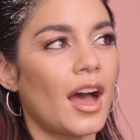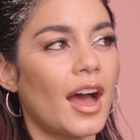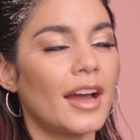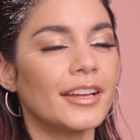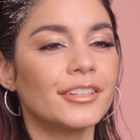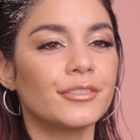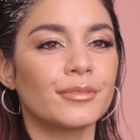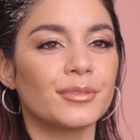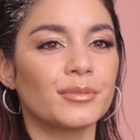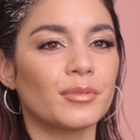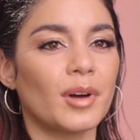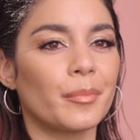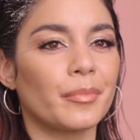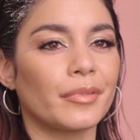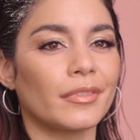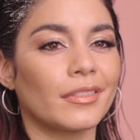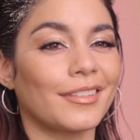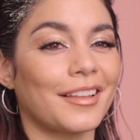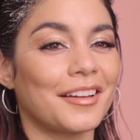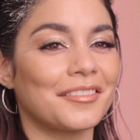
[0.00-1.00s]
I grew up
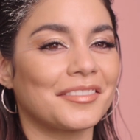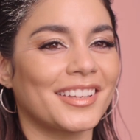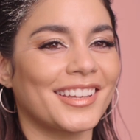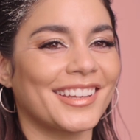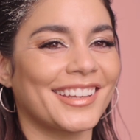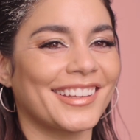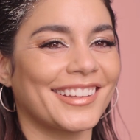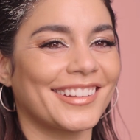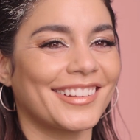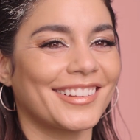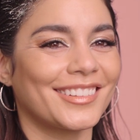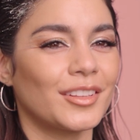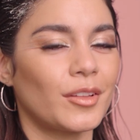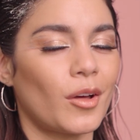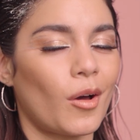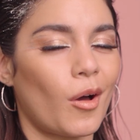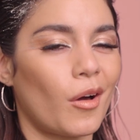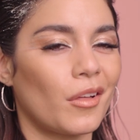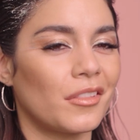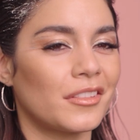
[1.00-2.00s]
loving
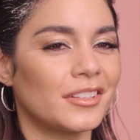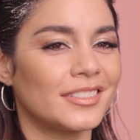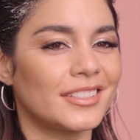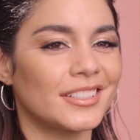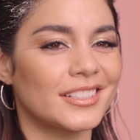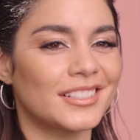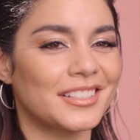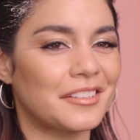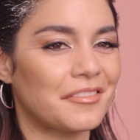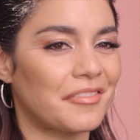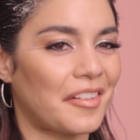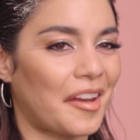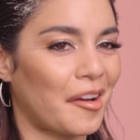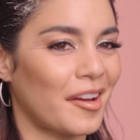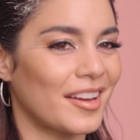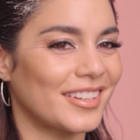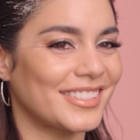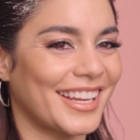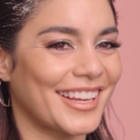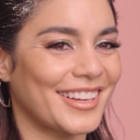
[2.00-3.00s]
all the Disney
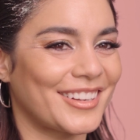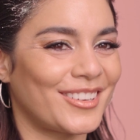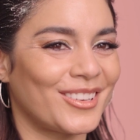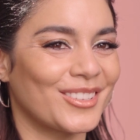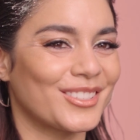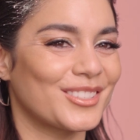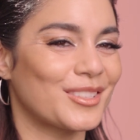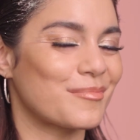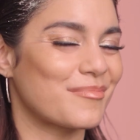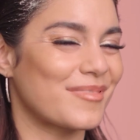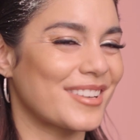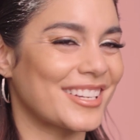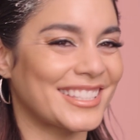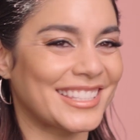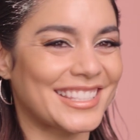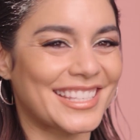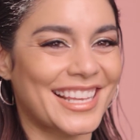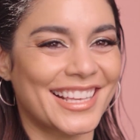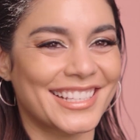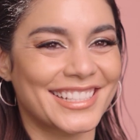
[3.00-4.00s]
fairy tales, the
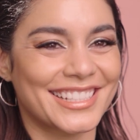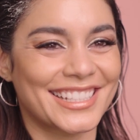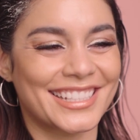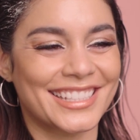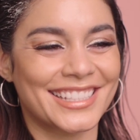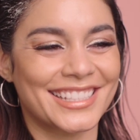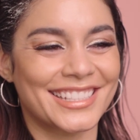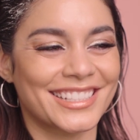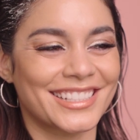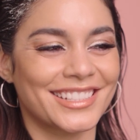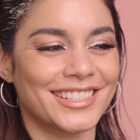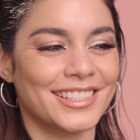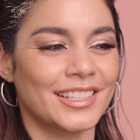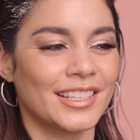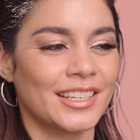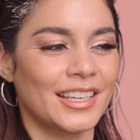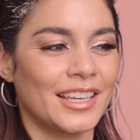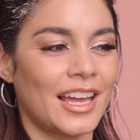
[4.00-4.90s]
princesses.